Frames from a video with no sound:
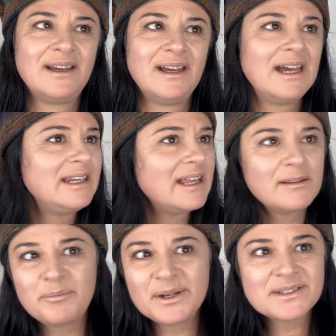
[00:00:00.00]

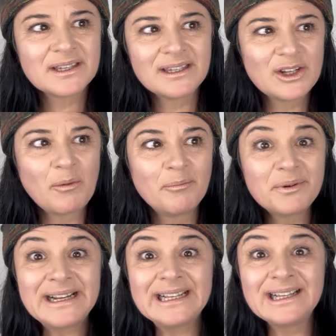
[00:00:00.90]
Another person cannot
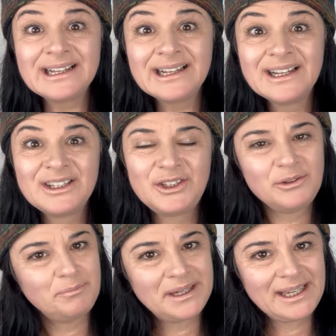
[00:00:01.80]
bring
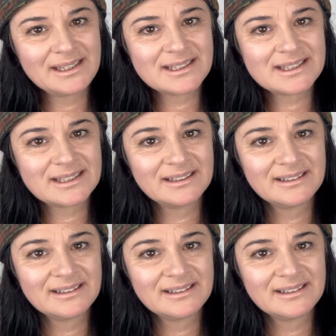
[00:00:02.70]
you peace.